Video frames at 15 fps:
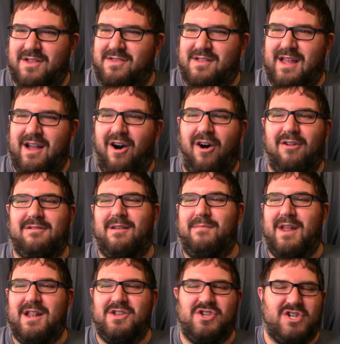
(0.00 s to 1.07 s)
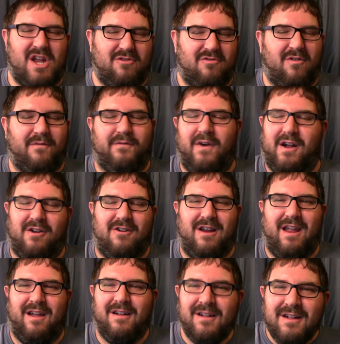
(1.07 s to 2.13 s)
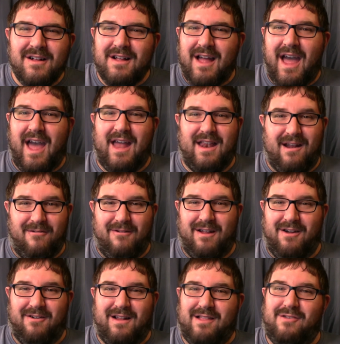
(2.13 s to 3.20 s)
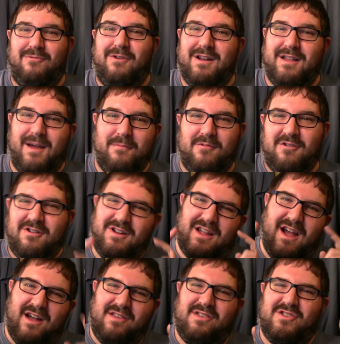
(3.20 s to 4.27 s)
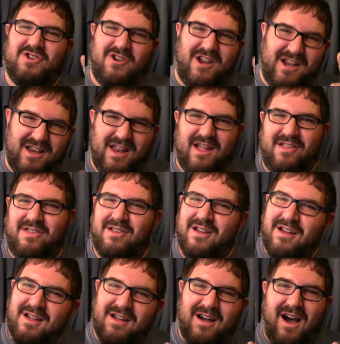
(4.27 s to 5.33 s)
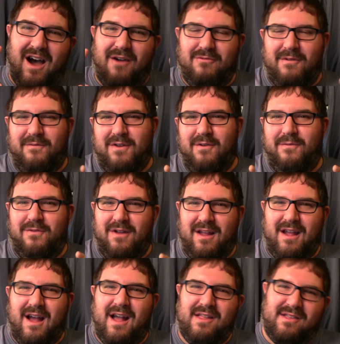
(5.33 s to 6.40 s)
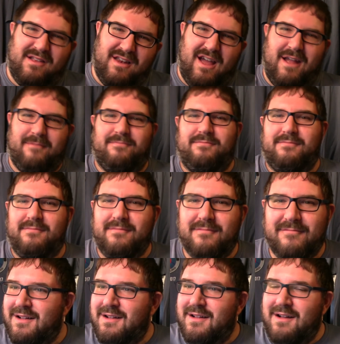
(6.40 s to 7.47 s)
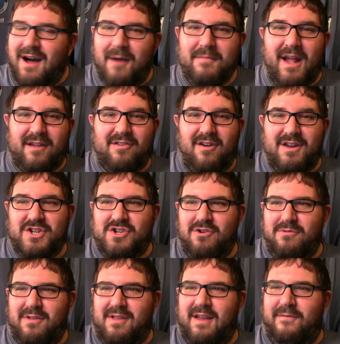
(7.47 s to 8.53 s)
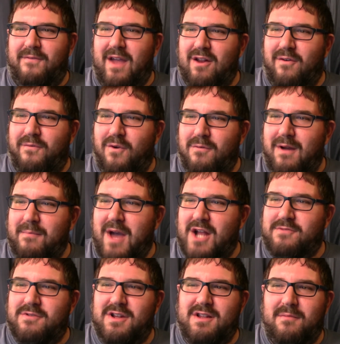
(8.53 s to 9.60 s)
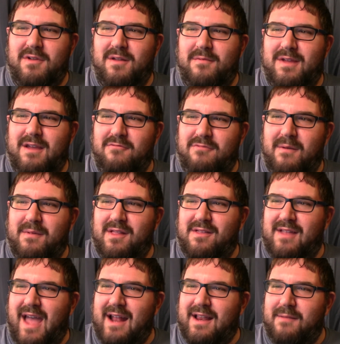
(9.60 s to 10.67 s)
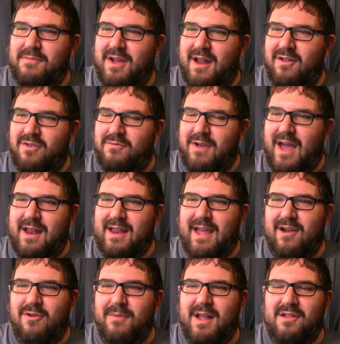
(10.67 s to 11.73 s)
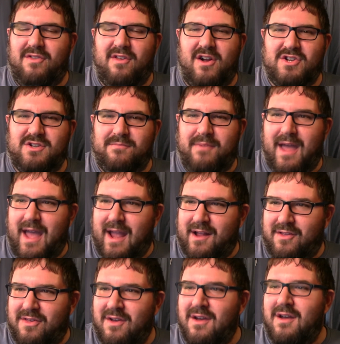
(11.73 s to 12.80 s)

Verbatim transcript: just the ultimate in general fuckery. And there we go. That's the one time I'm going to cuss during this uh, review for you guys tonight. Up next on the show was the fatal four way match for the WWE Women's Tag Team titles. We had Naomi and Sasha Banks,